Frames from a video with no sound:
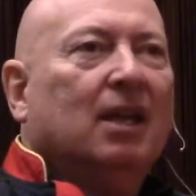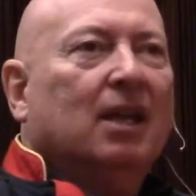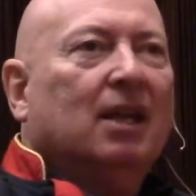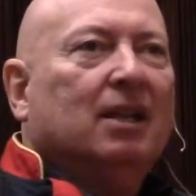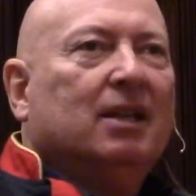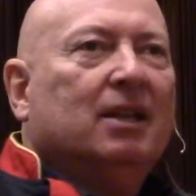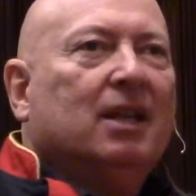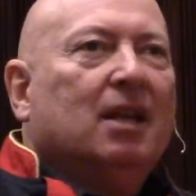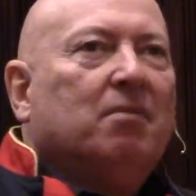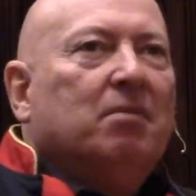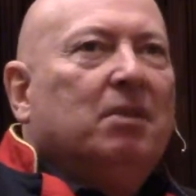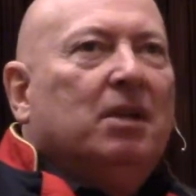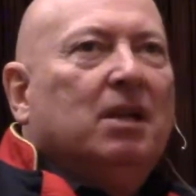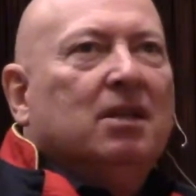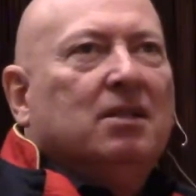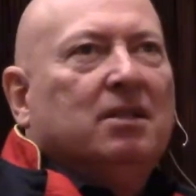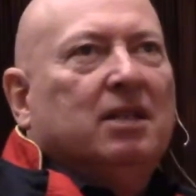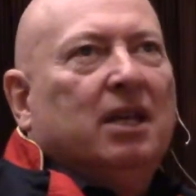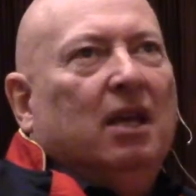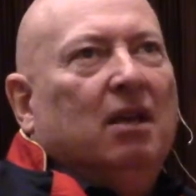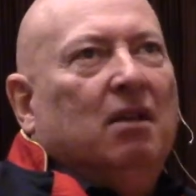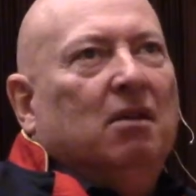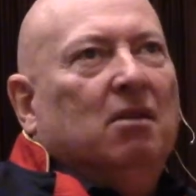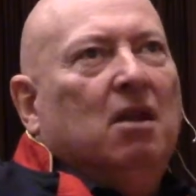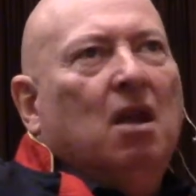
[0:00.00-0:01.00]
That means I
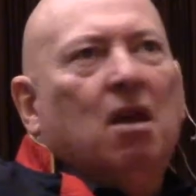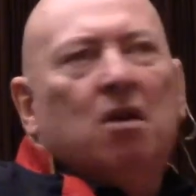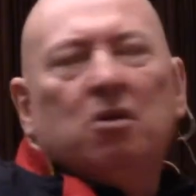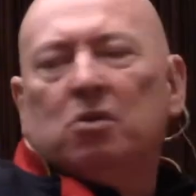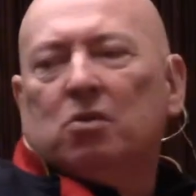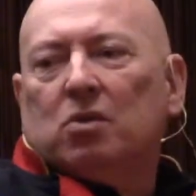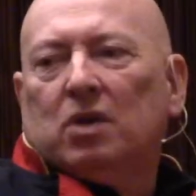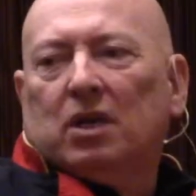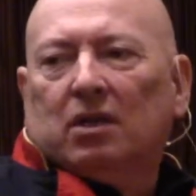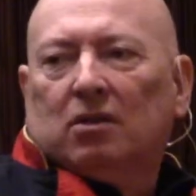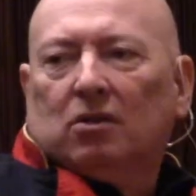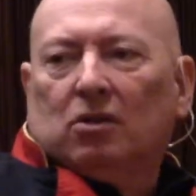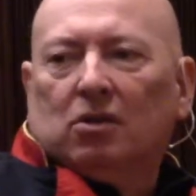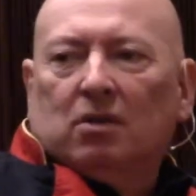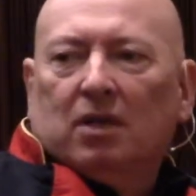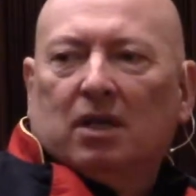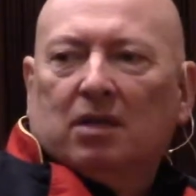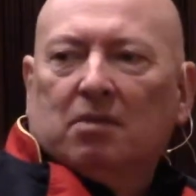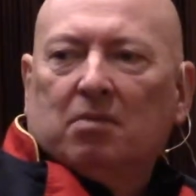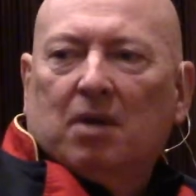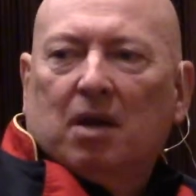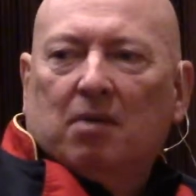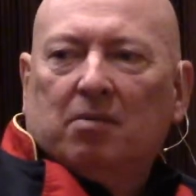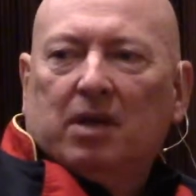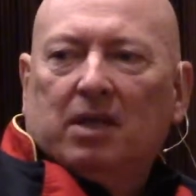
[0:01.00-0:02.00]
say, you're right,
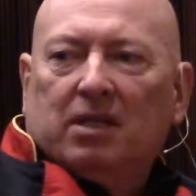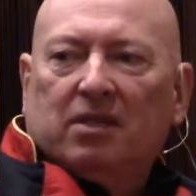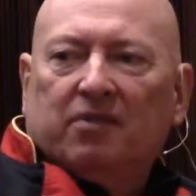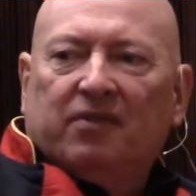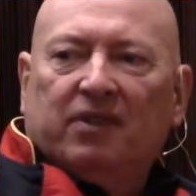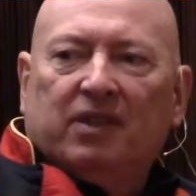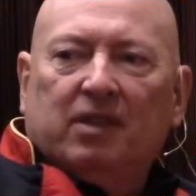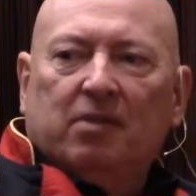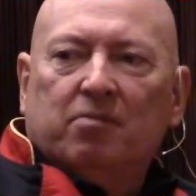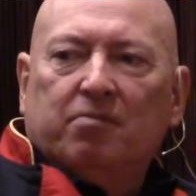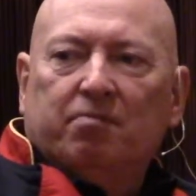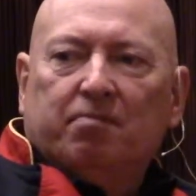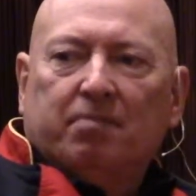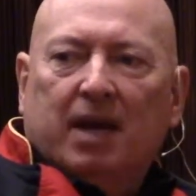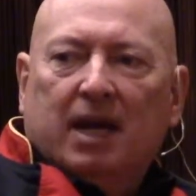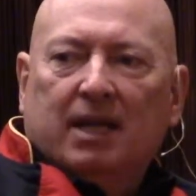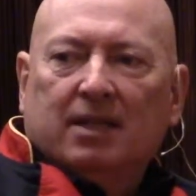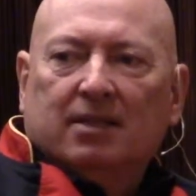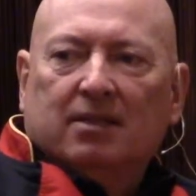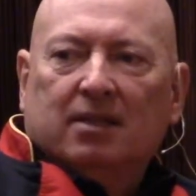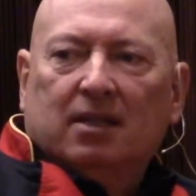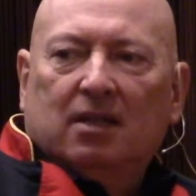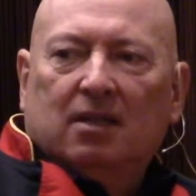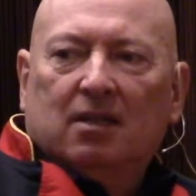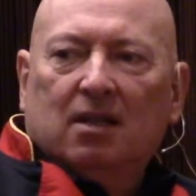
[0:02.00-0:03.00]
Mom, let's feed him
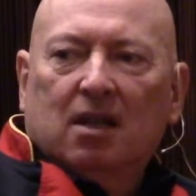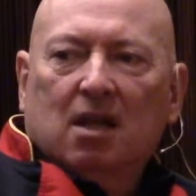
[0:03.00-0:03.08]
pasta.